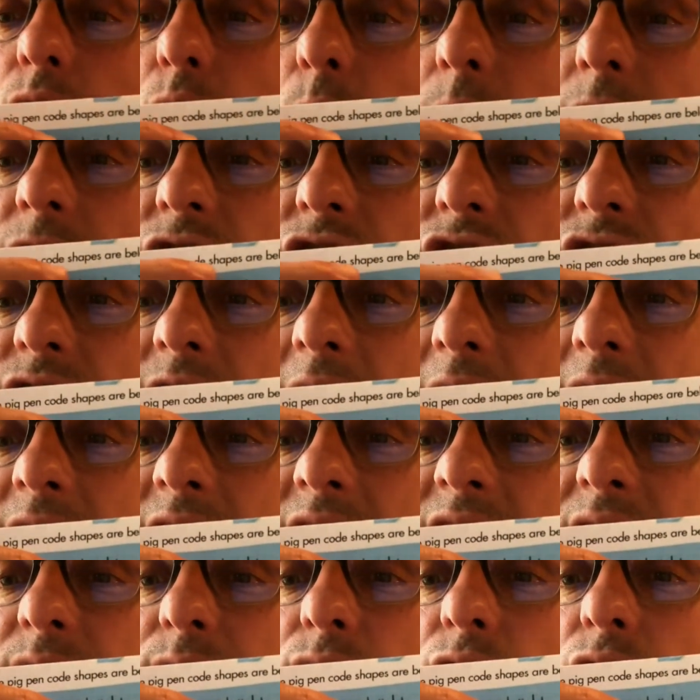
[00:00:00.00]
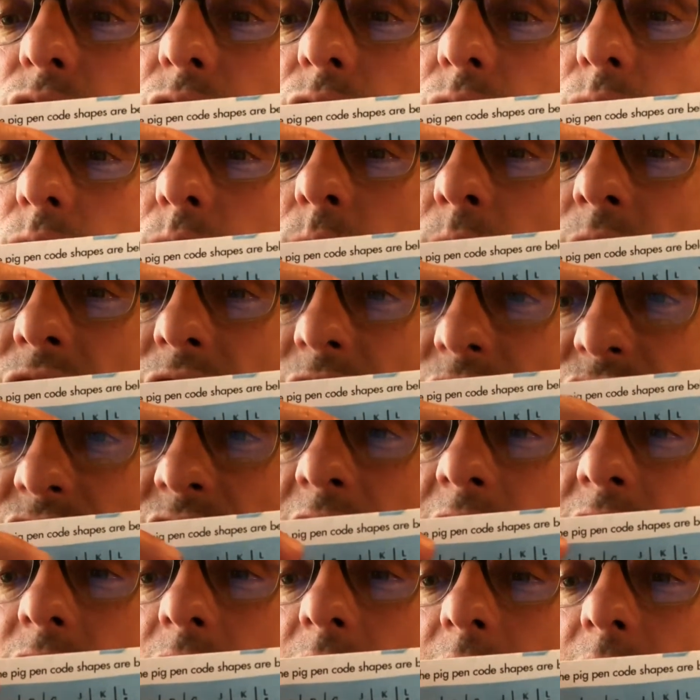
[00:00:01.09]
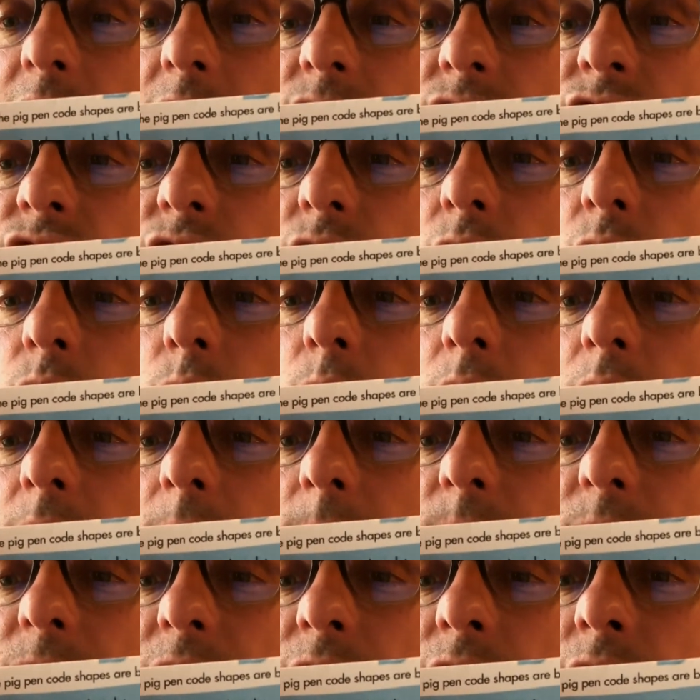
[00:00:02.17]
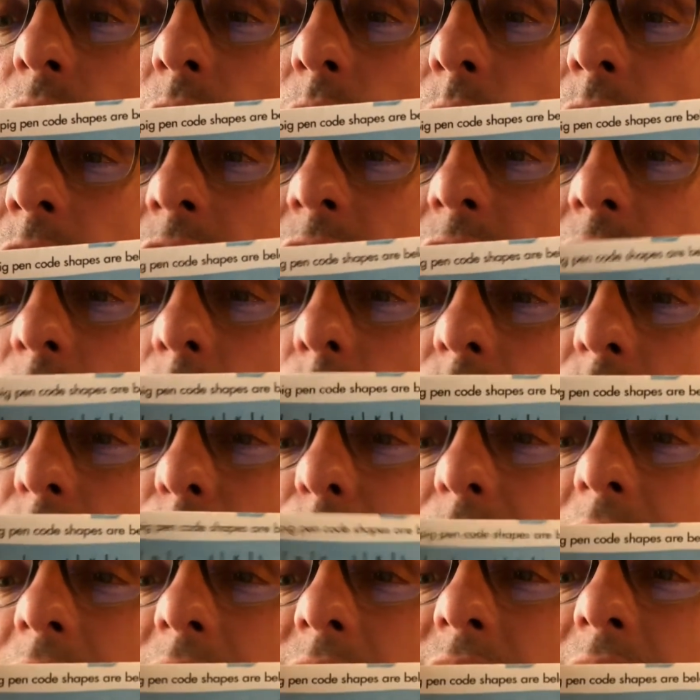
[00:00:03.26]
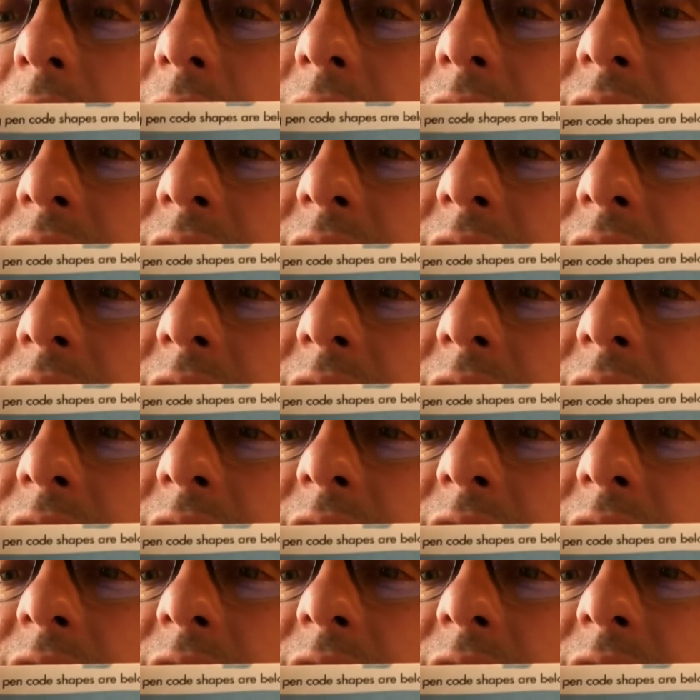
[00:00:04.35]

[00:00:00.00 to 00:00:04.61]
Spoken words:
which is that symbol with the dot on it. So the code here would be that